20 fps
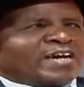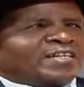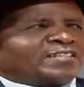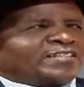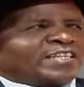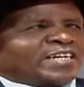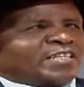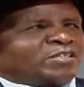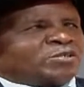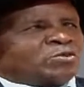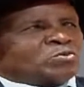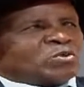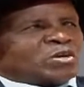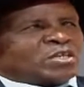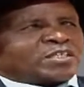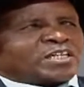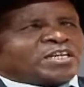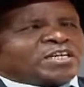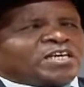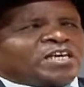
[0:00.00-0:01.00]
And tell you
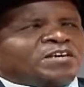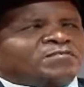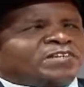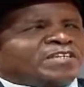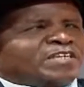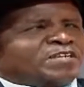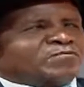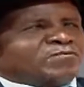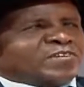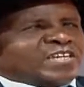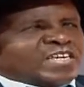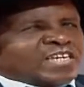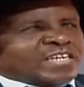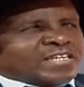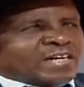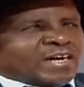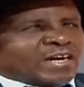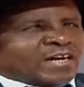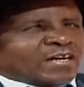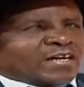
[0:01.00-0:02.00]
what, even in
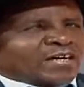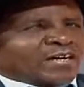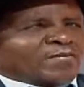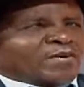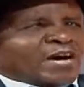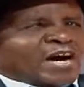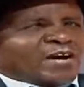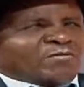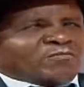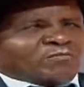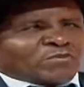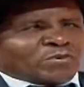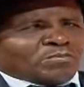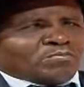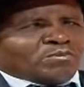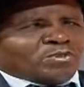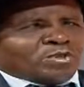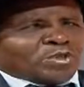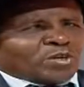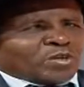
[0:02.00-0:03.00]
Vihiga, I'm
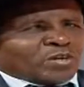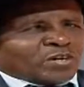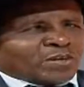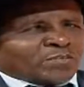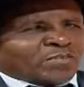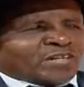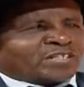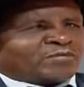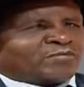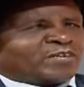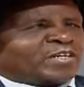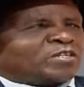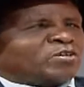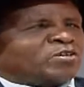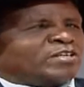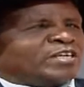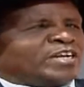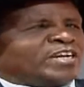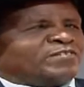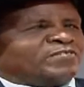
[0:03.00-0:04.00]
from Bunyore, but if I
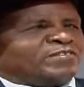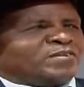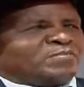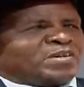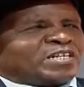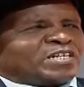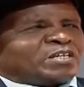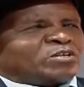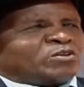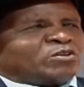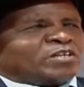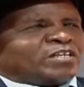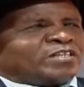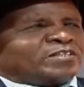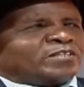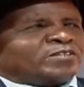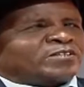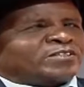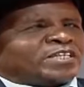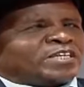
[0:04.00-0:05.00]
go and live in Maragoli,
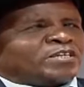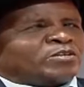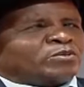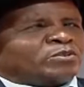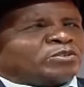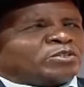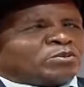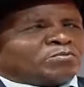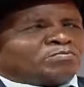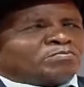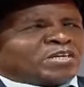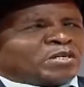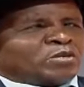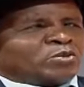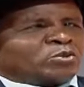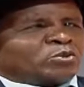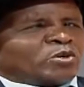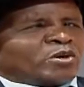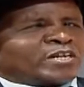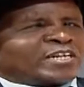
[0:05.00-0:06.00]
they'll say you don't
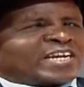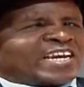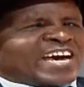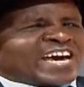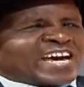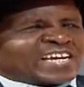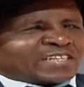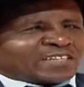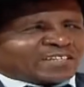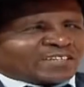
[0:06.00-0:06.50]
belong to our clan.